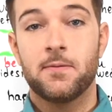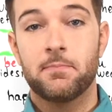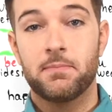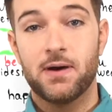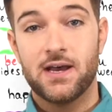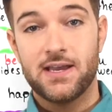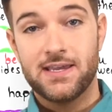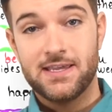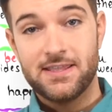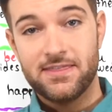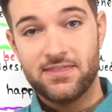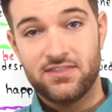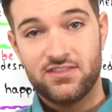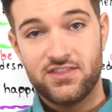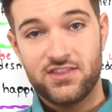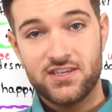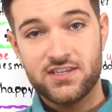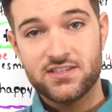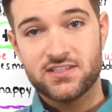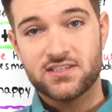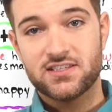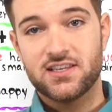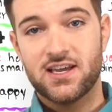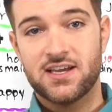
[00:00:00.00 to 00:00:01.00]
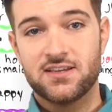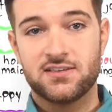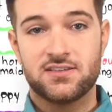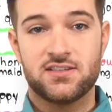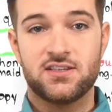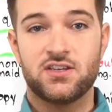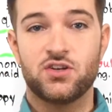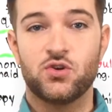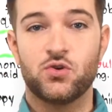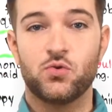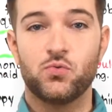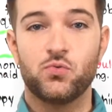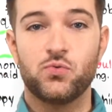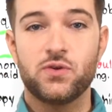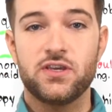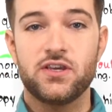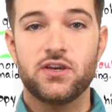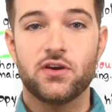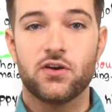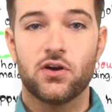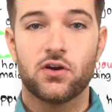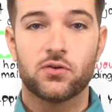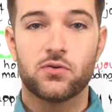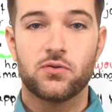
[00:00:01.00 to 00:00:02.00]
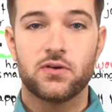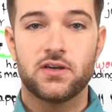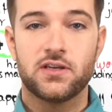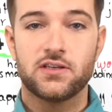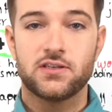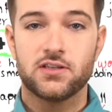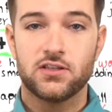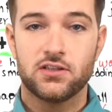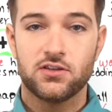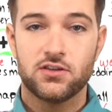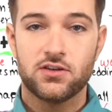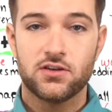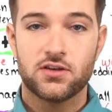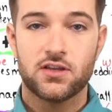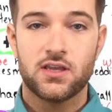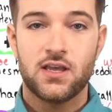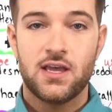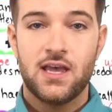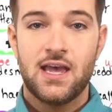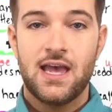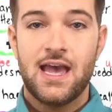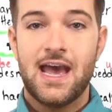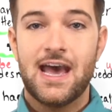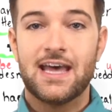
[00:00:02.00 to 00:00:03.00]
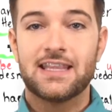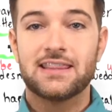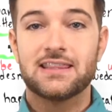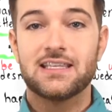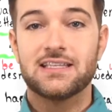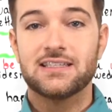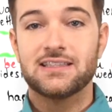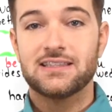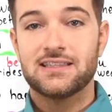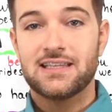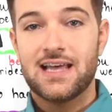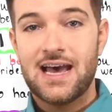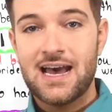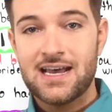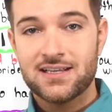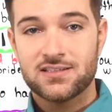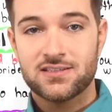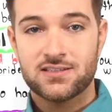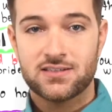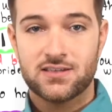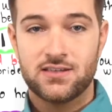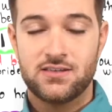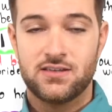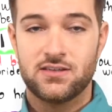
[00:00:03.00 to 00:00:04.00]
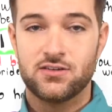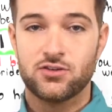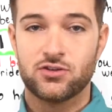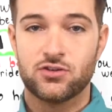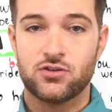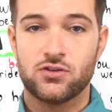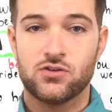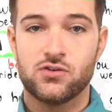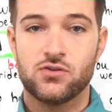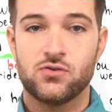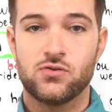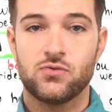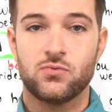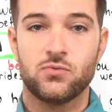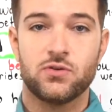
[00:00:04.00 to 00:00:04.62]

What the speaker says: But in this lesson, we are going to look at the last conditional,